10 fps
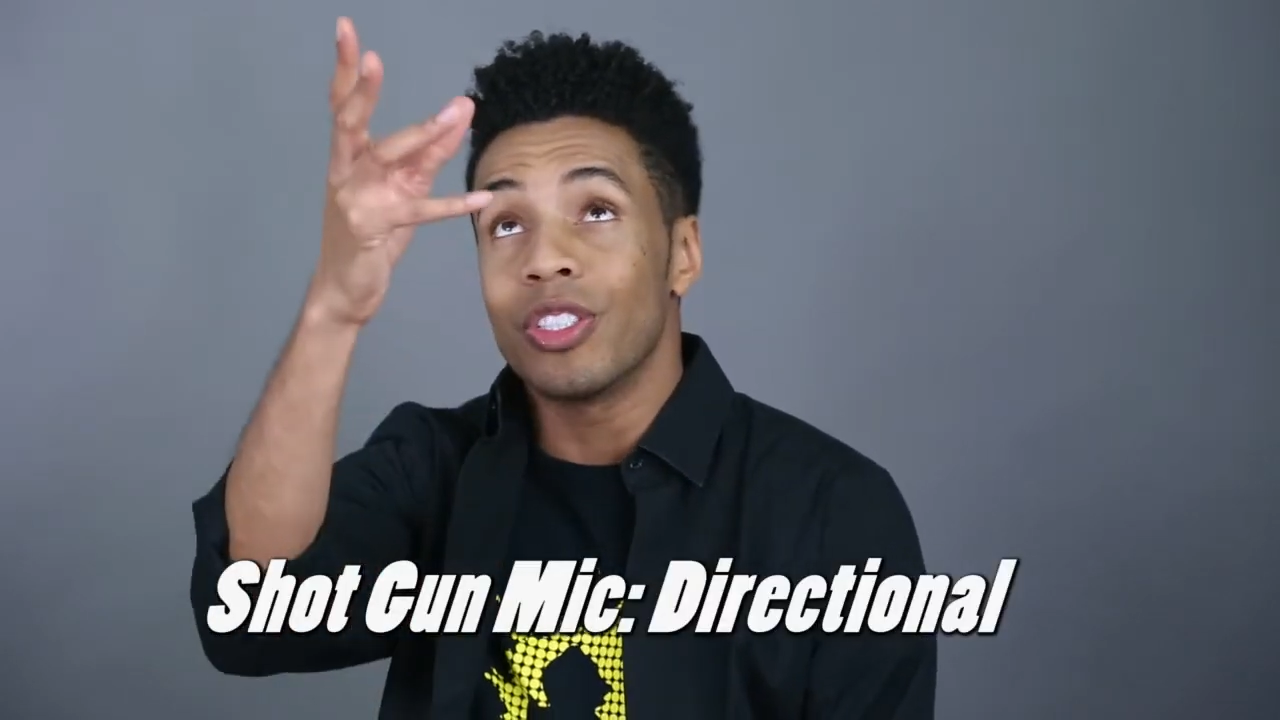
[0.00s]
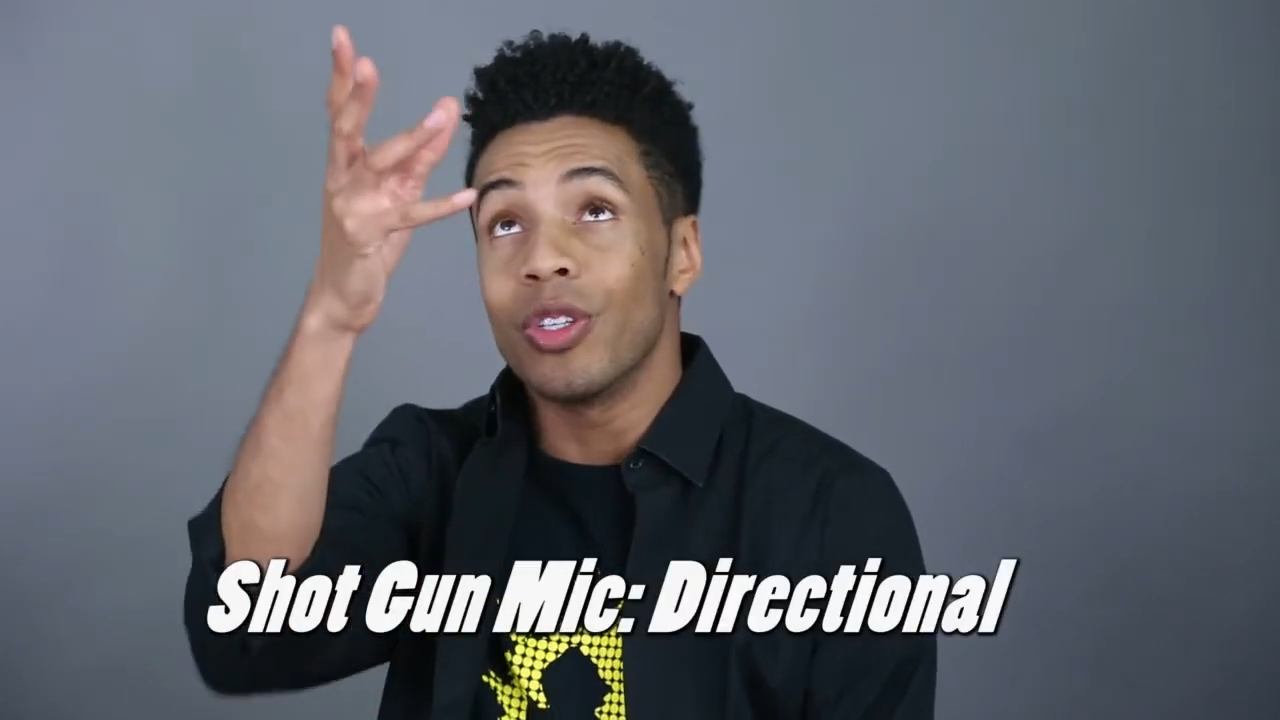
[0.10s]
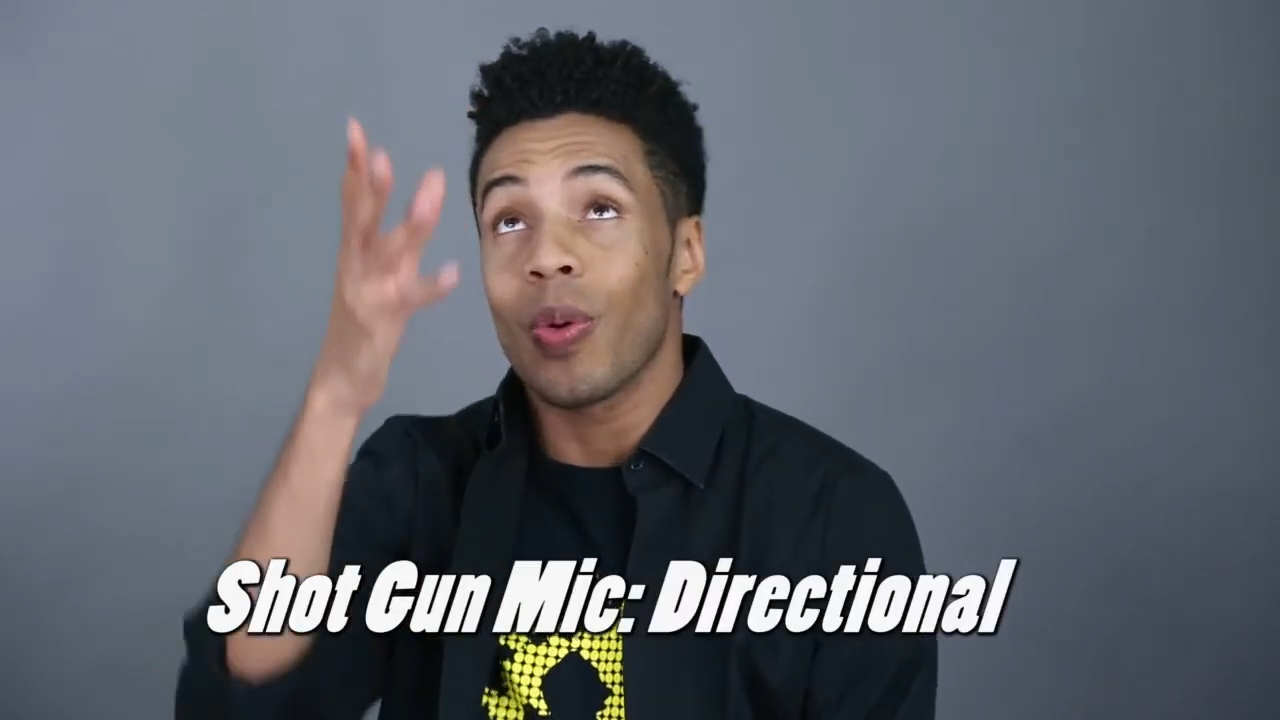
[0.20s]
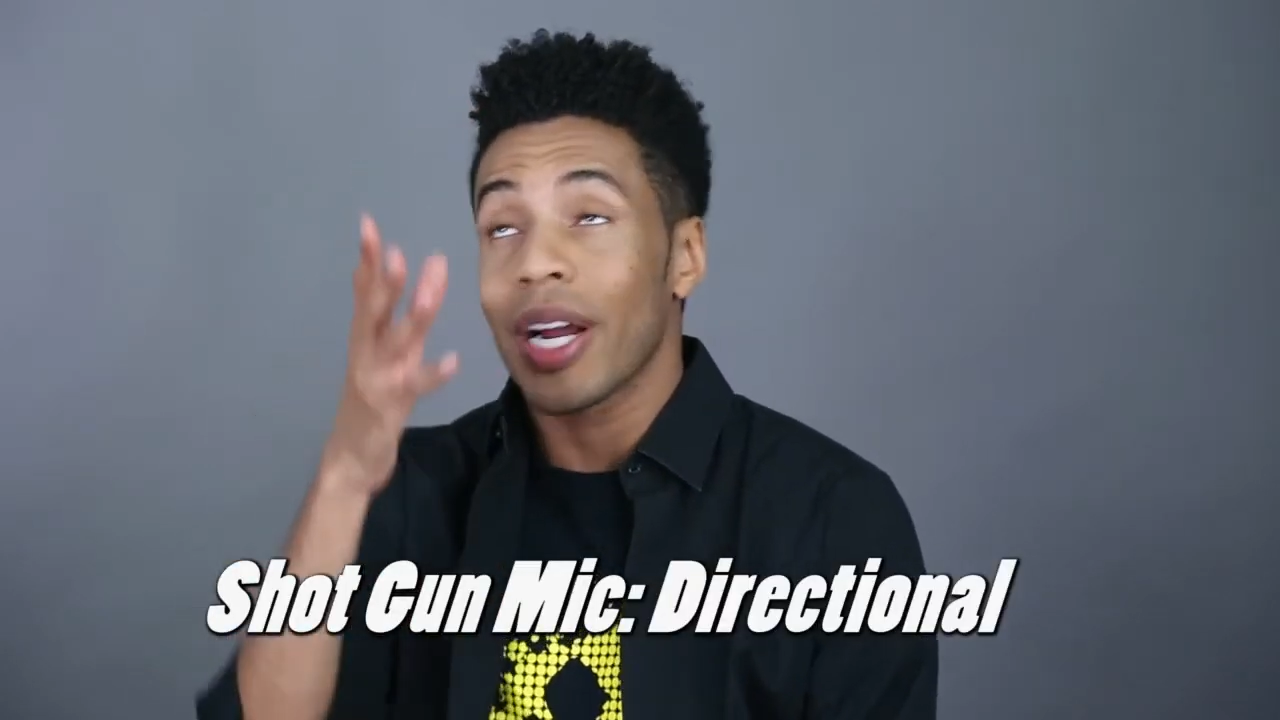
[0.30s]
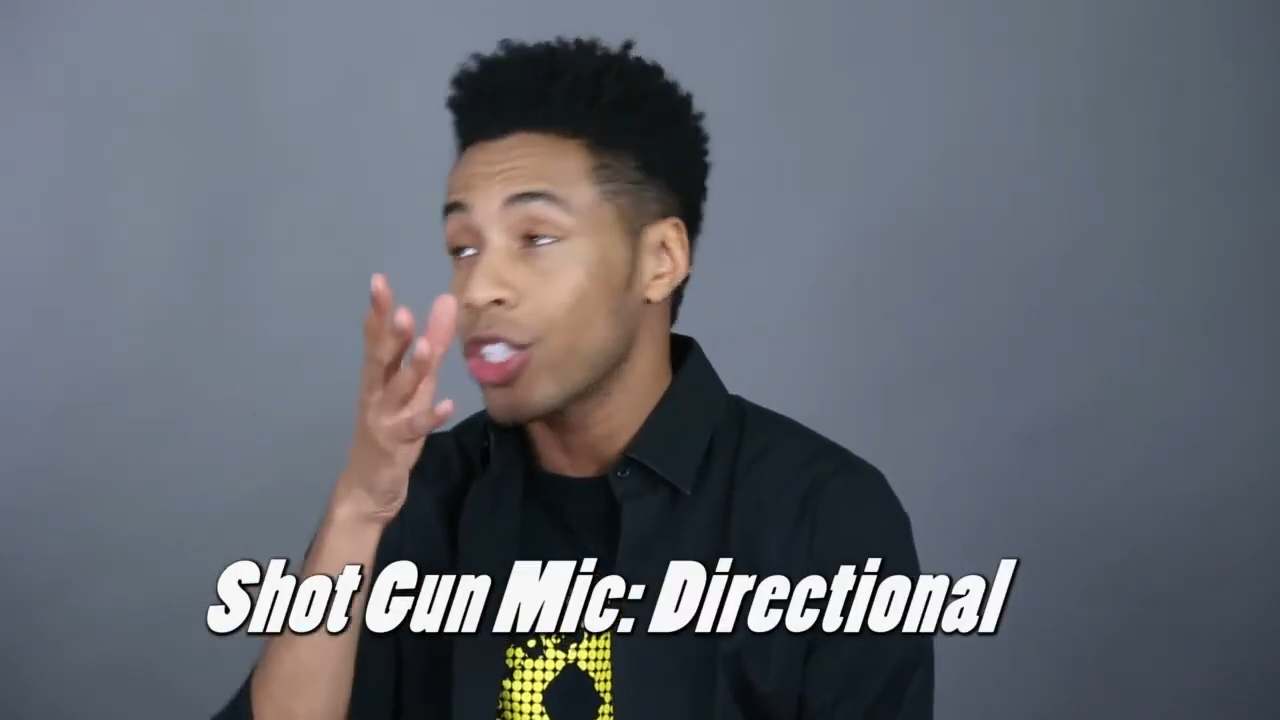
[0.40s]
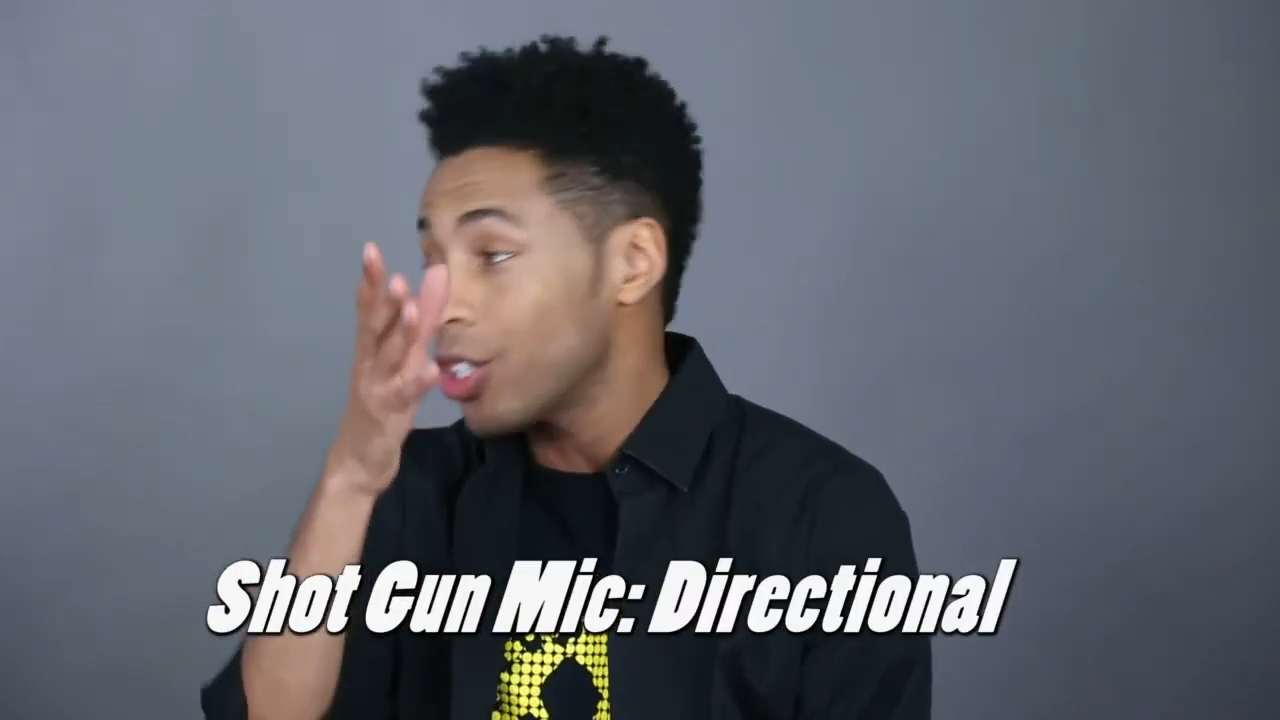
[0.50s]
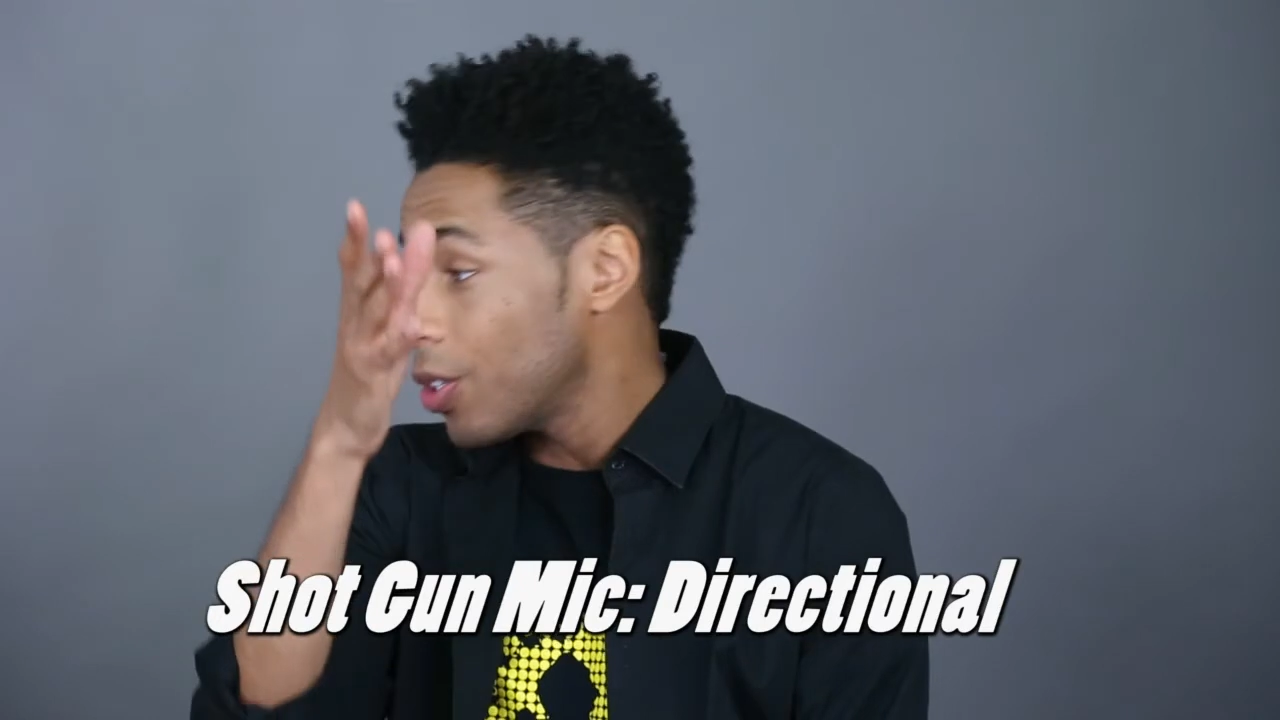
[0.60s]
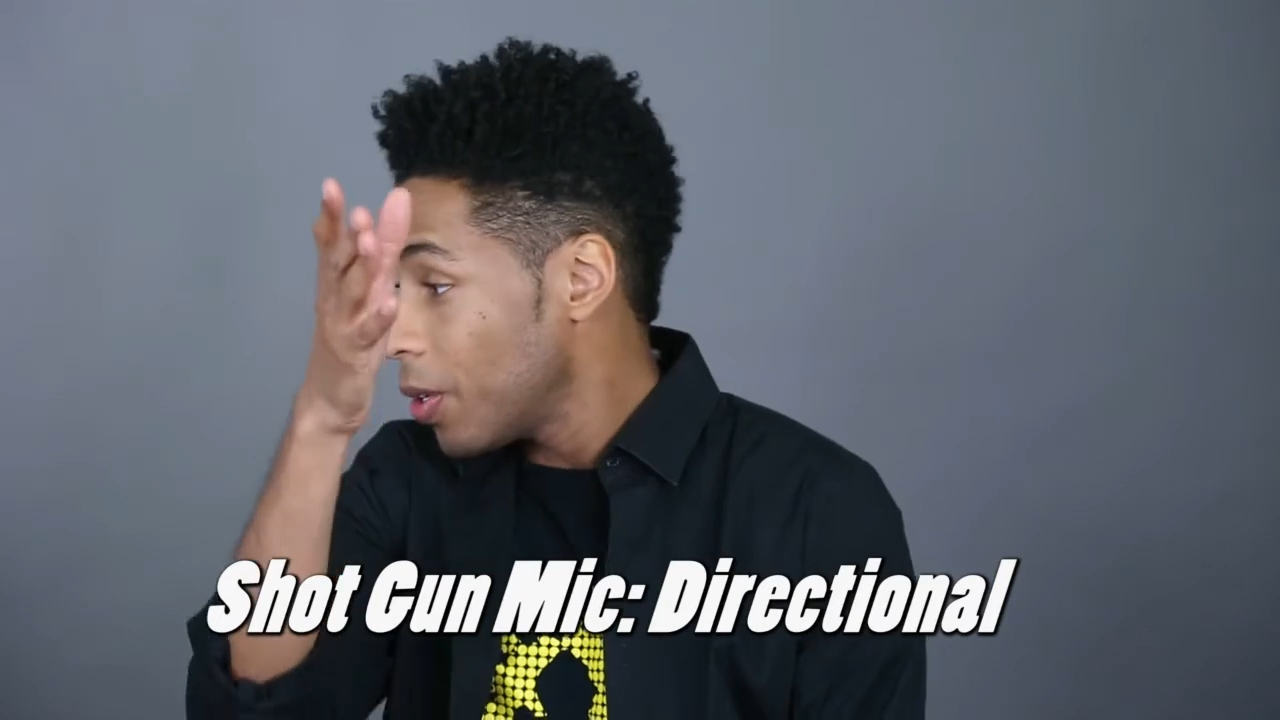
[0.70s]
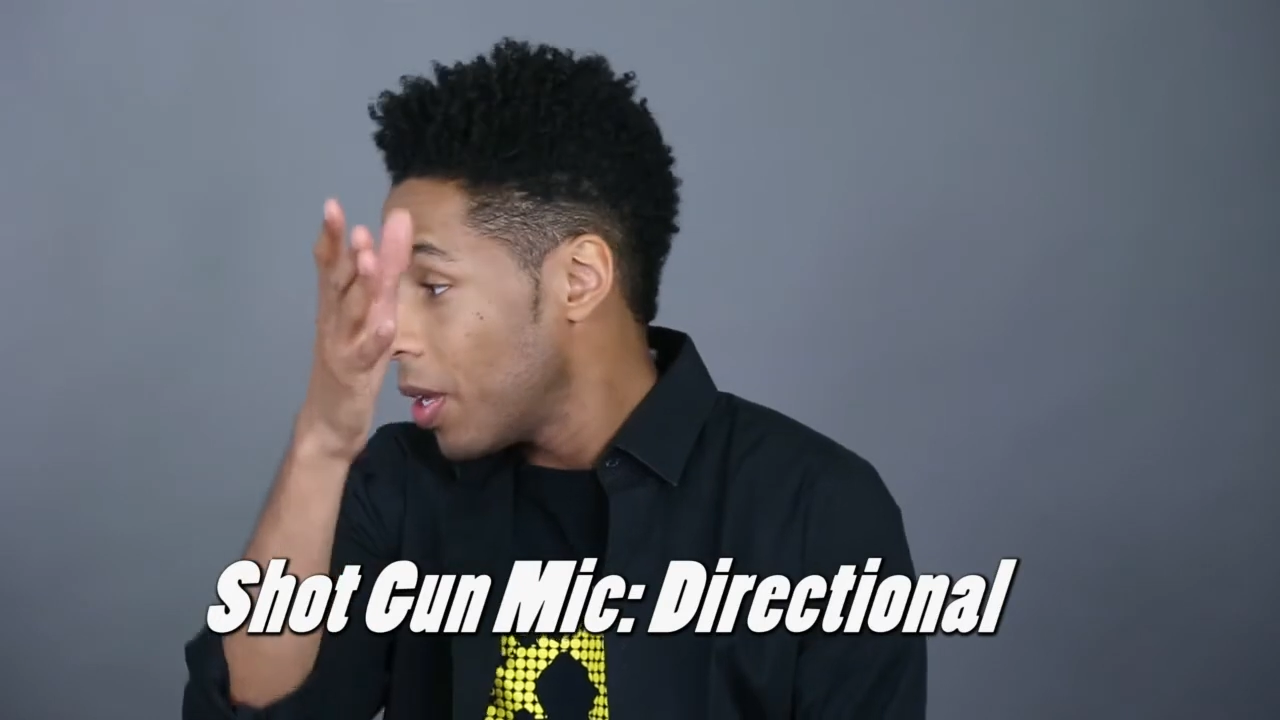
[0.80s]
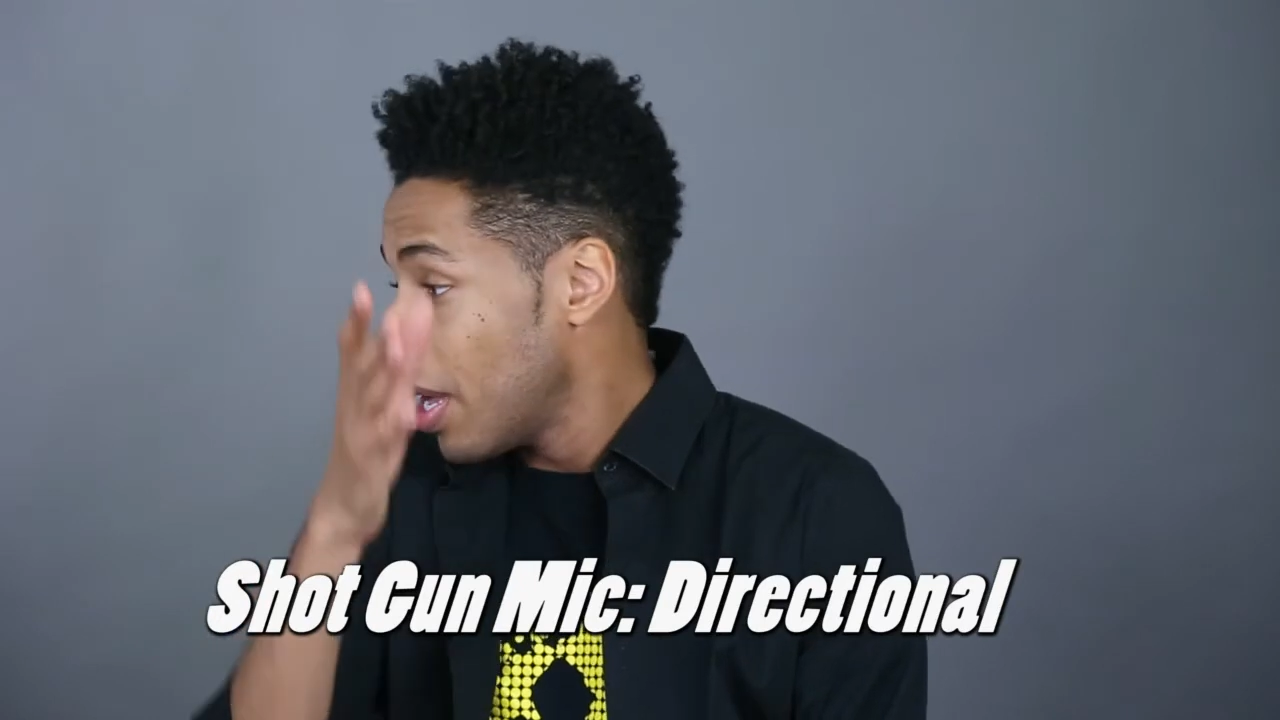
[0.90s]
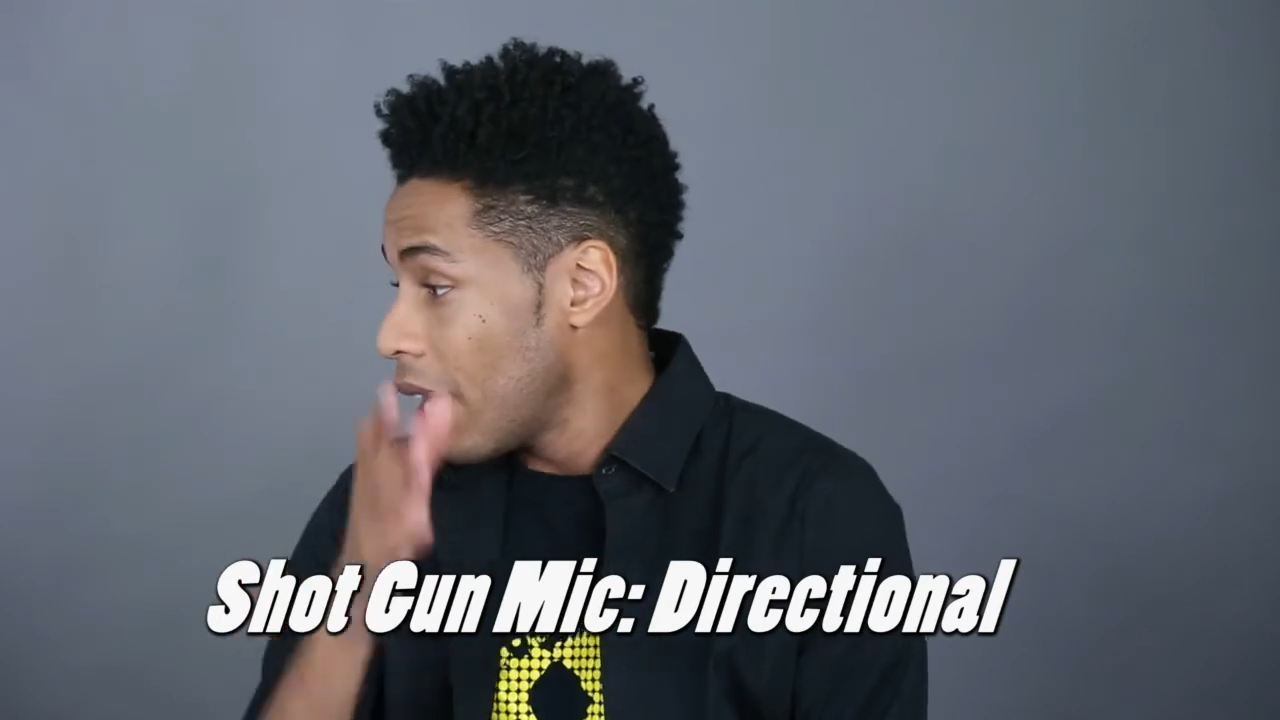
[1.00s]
directional,